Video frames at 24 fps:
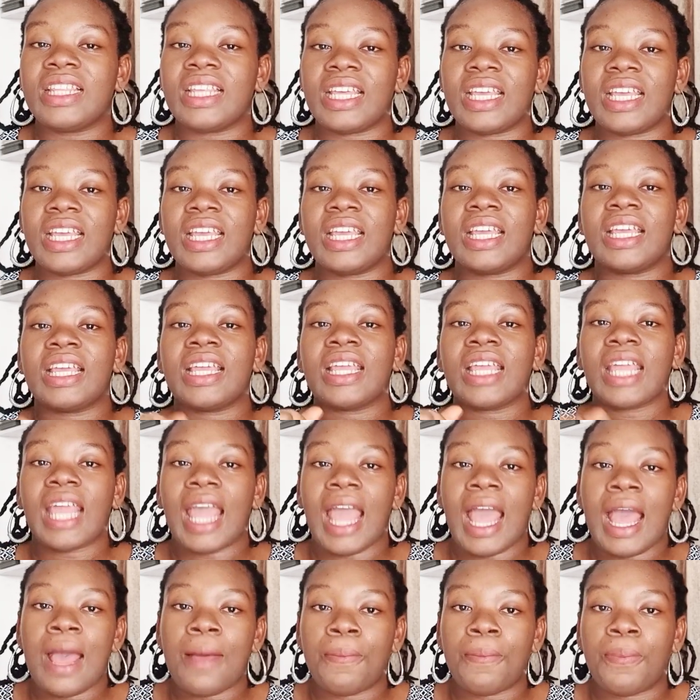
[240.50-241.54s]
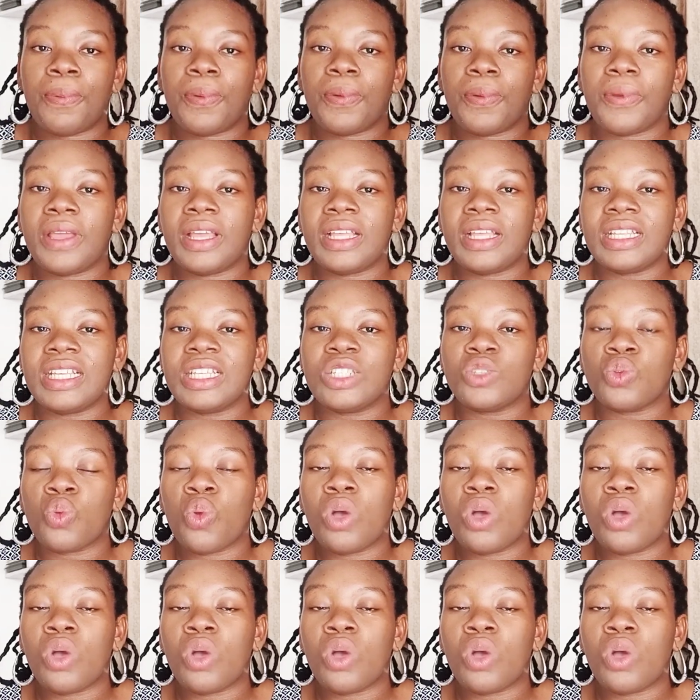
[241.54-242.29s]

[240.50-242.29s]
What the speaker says: the carb in it.